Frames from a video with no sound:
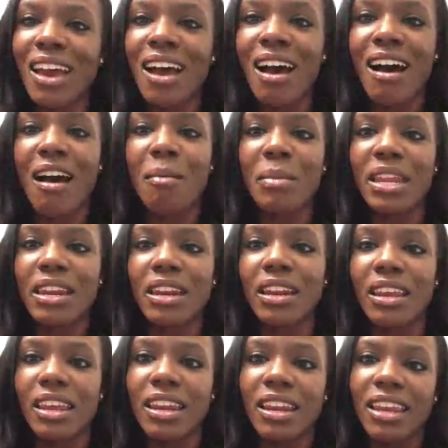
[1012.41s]
Sure. Um, and,
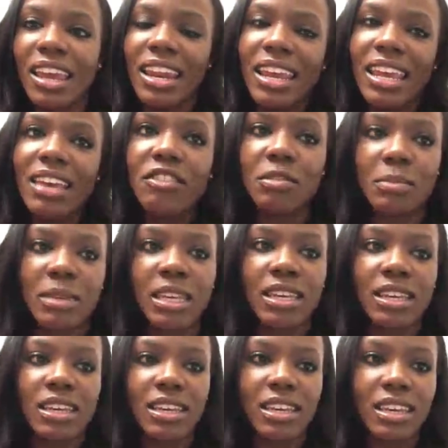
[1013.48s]
it, and it gives
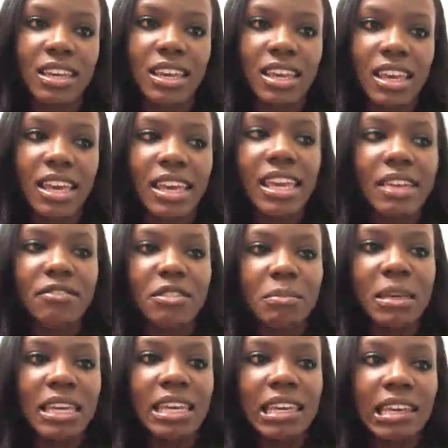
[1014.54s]
me it gives
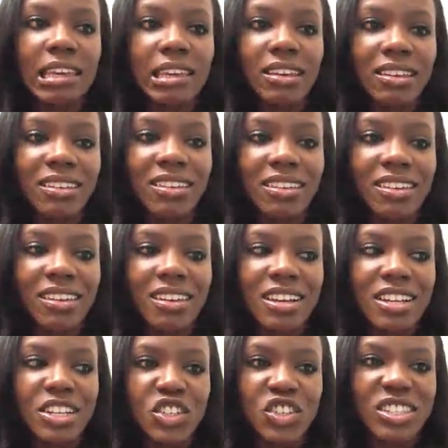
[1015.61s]
me
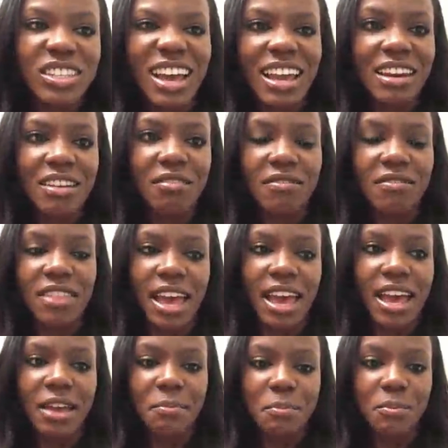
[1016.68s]
just kind of
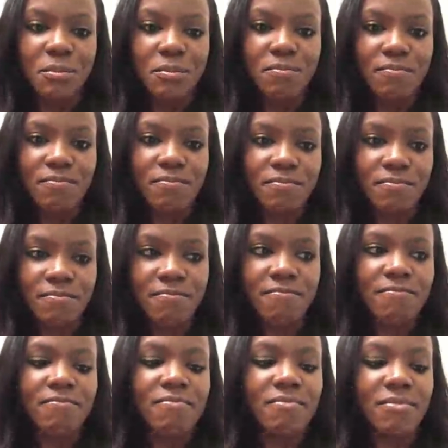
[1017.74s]
that
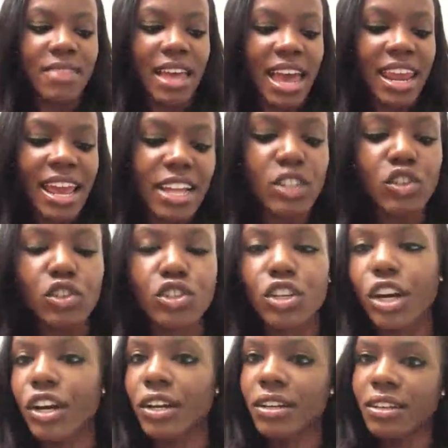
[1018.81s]
that head
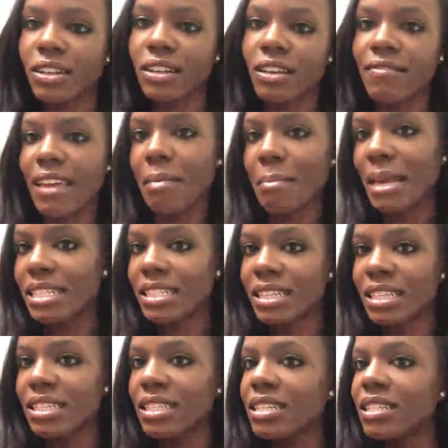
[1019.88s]
start, if that makes
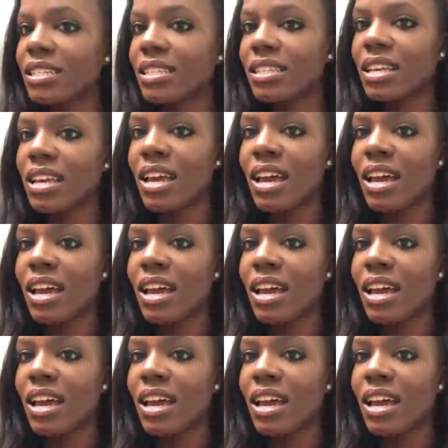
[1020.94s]
any sense. Yeah.